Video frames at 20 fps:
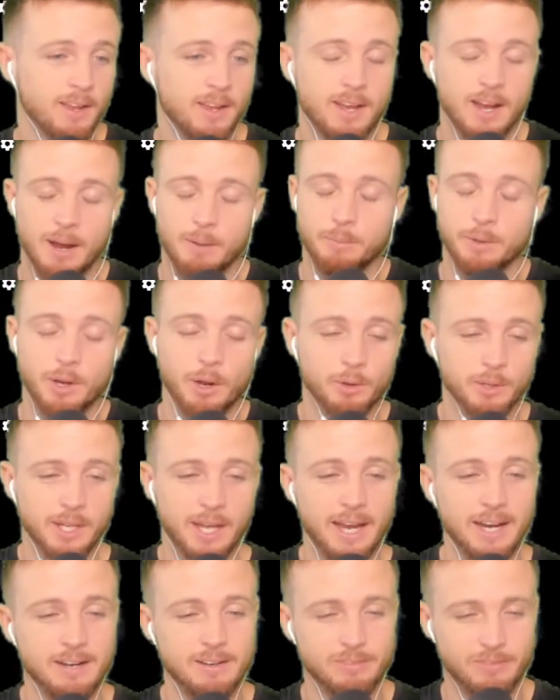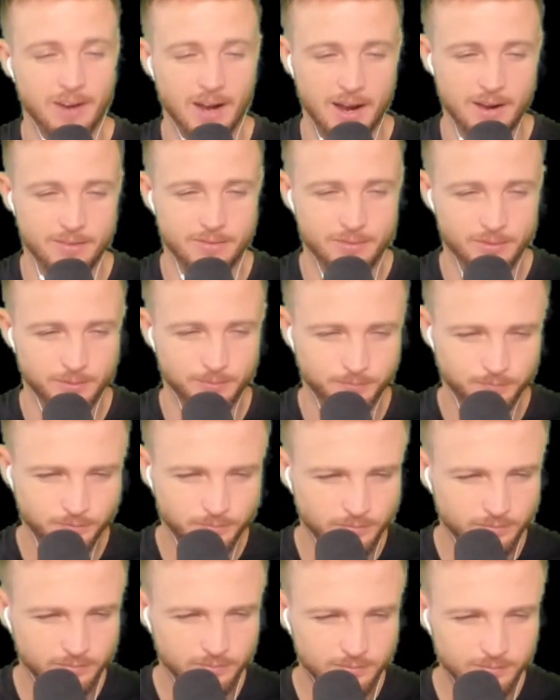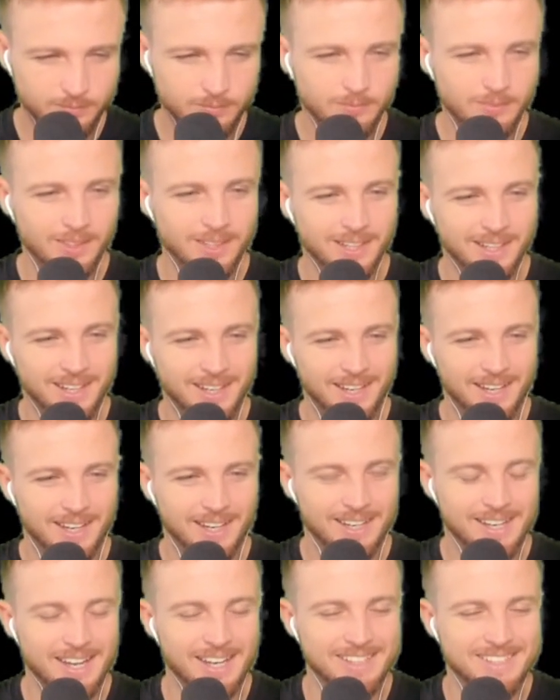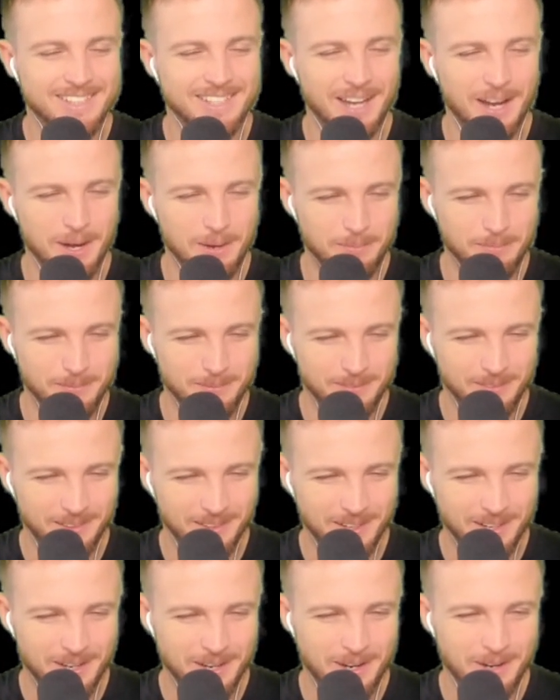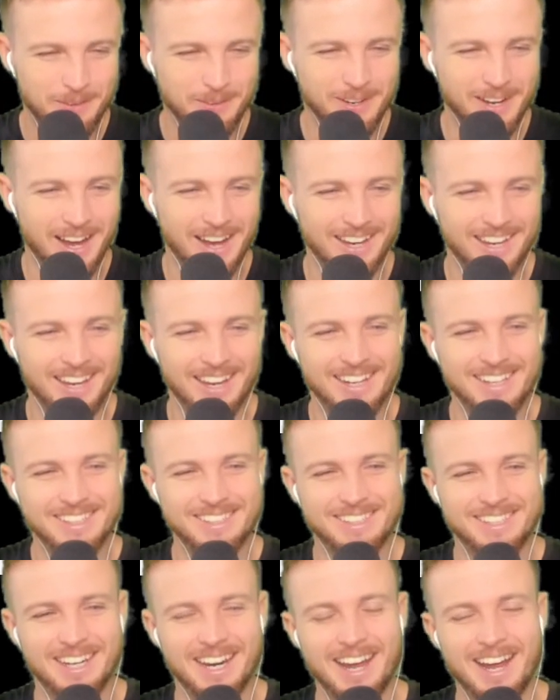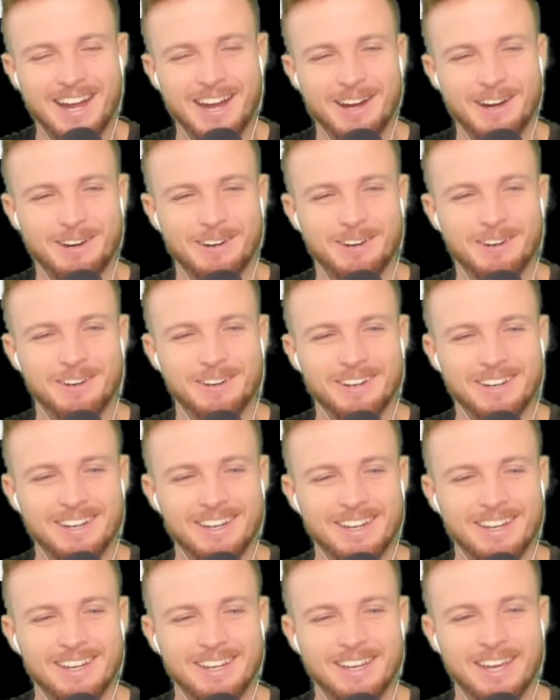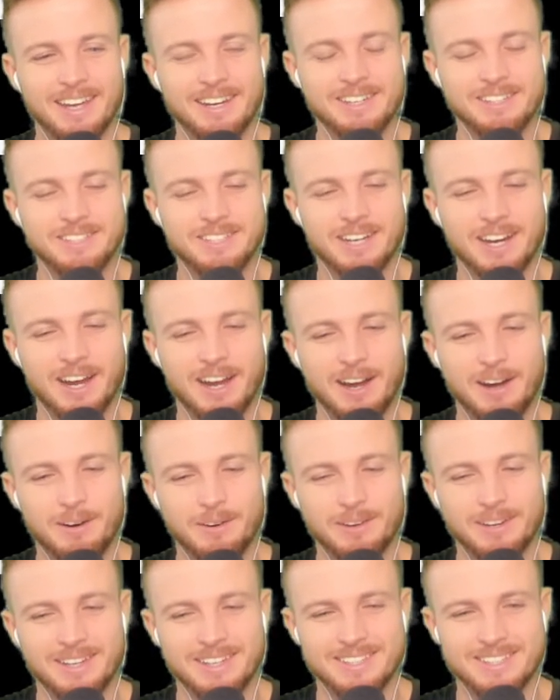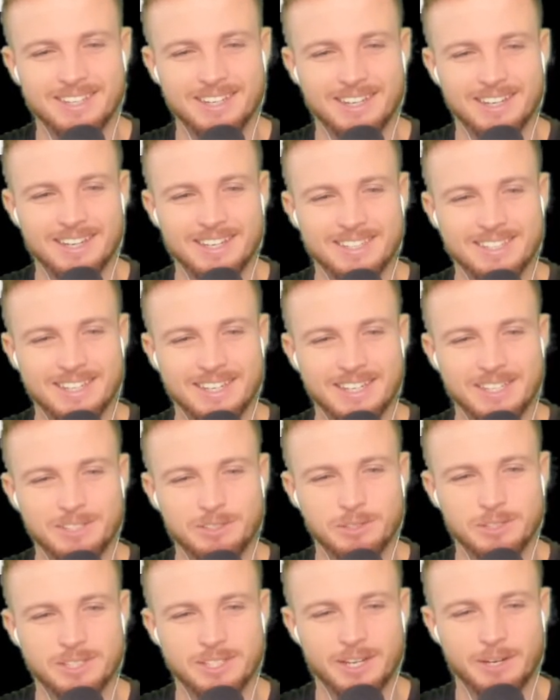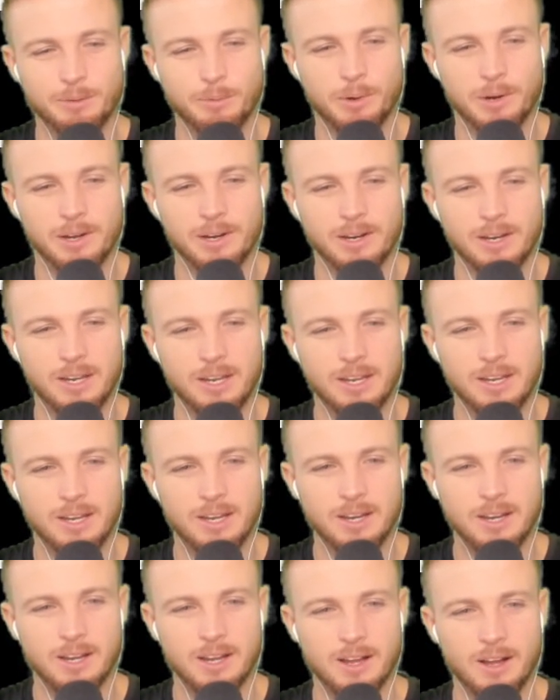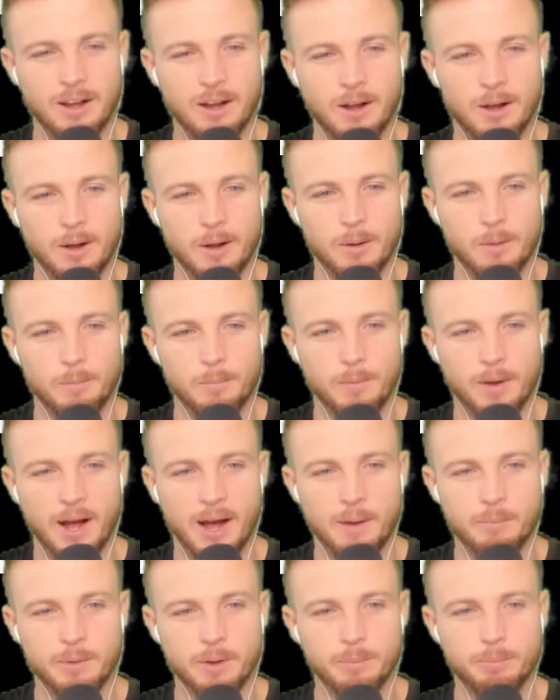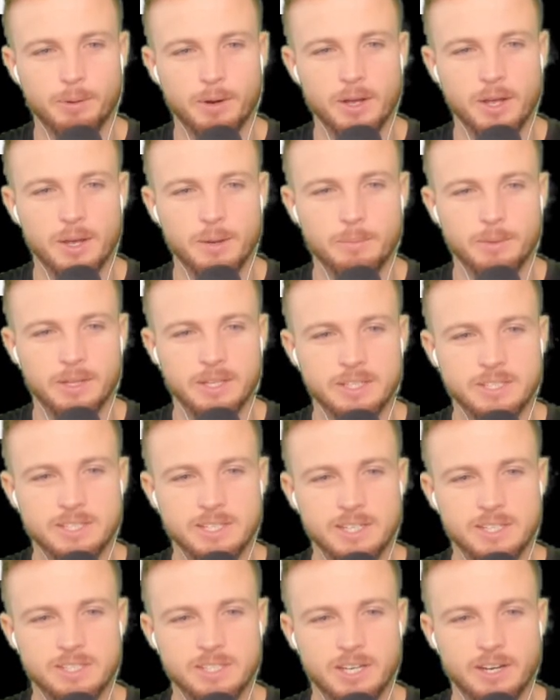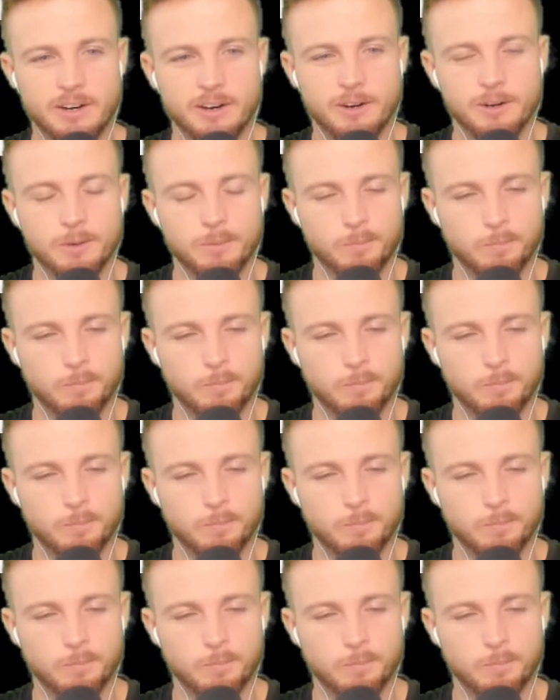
I'm going to go with the 85. Next up, we got Kenny Chow. Kenny Chow is an interesting one. I'm going to put him in the C tier.